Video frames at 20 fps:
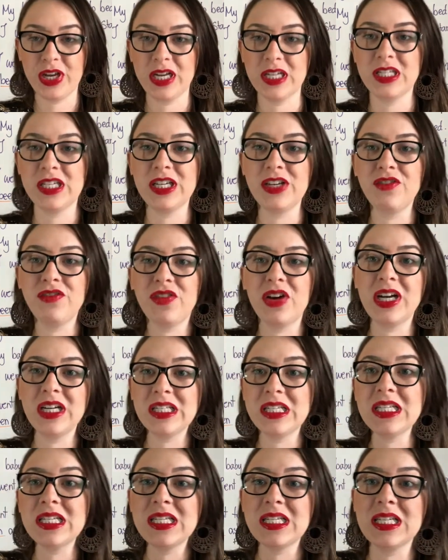if I
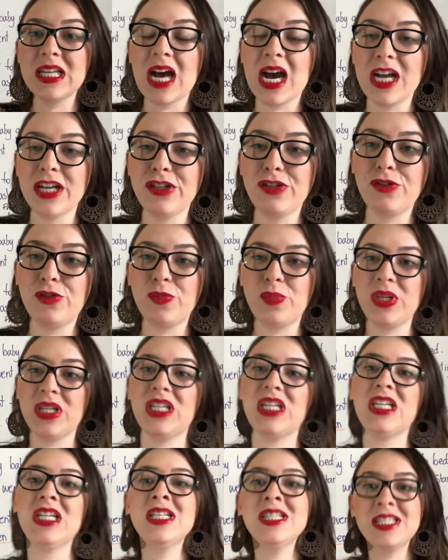decide to begin
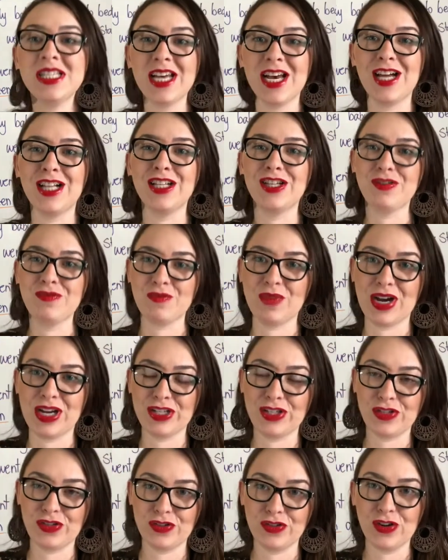telling my
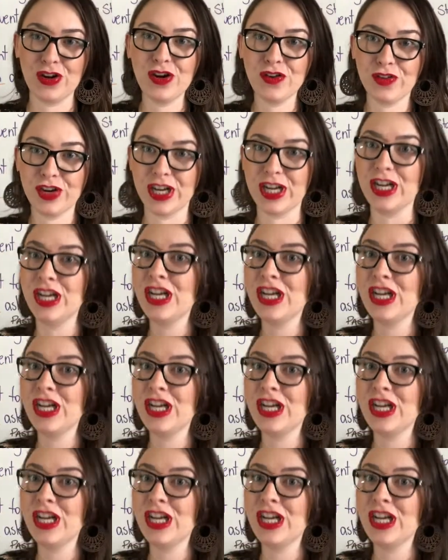story